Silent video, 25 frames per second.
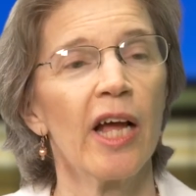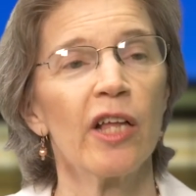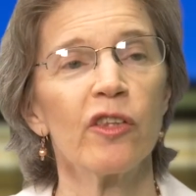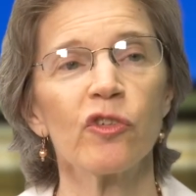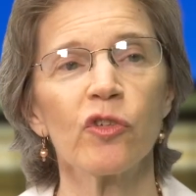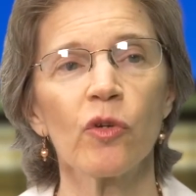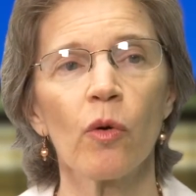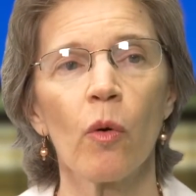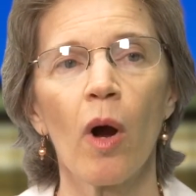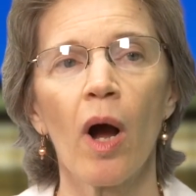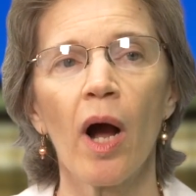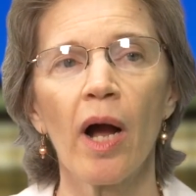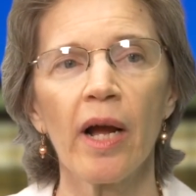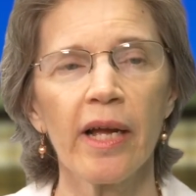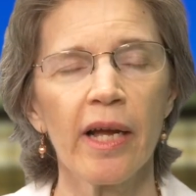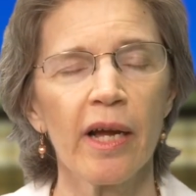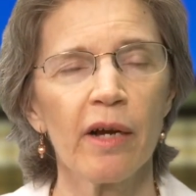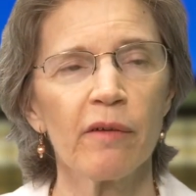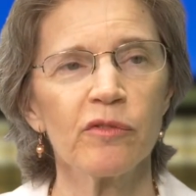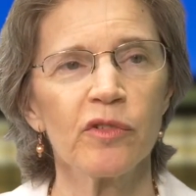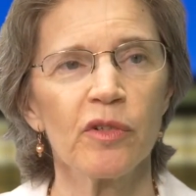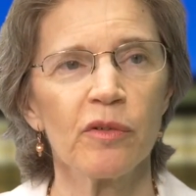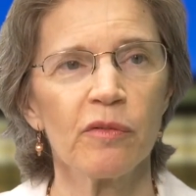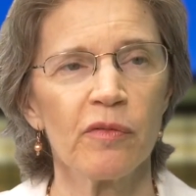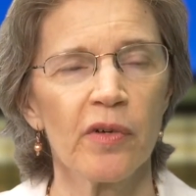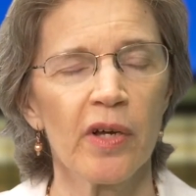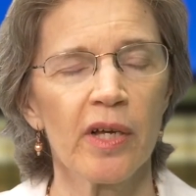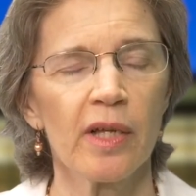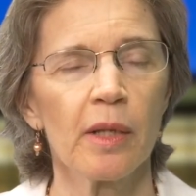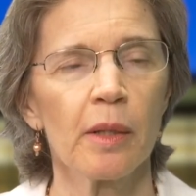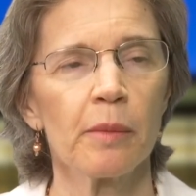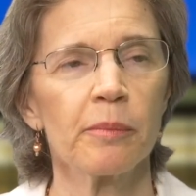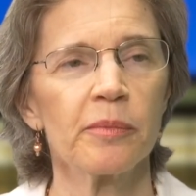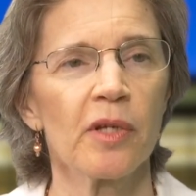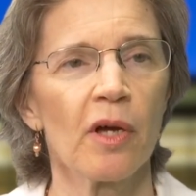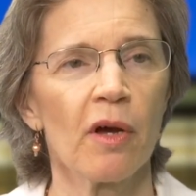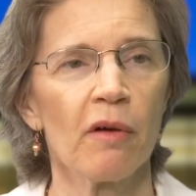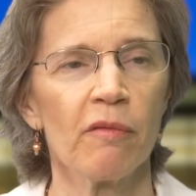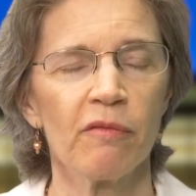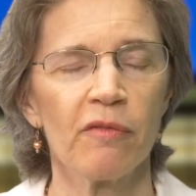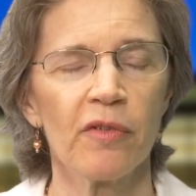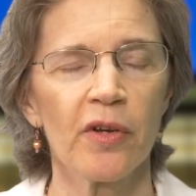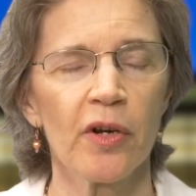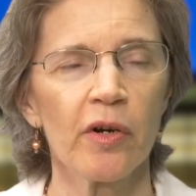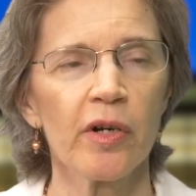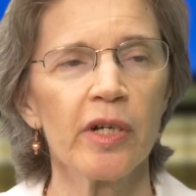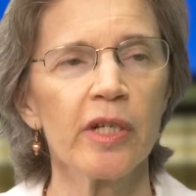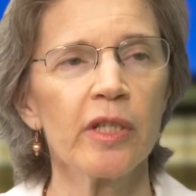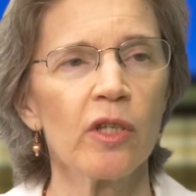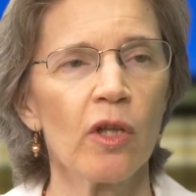And so I have developed a
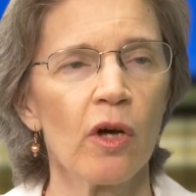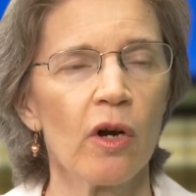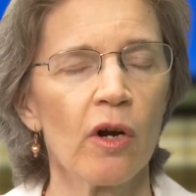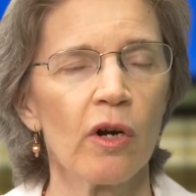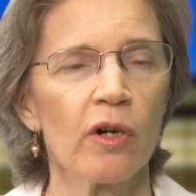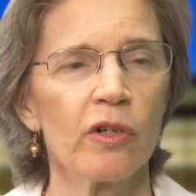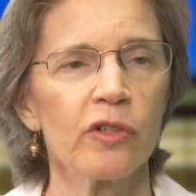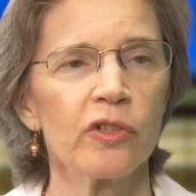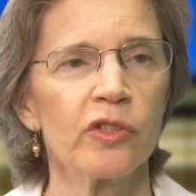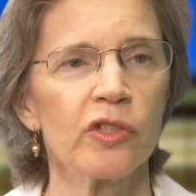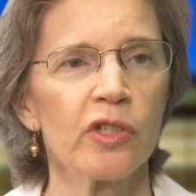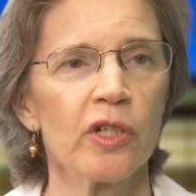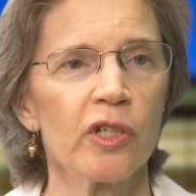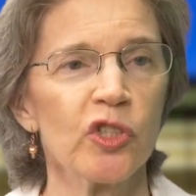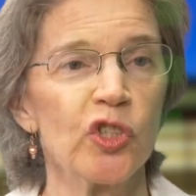very large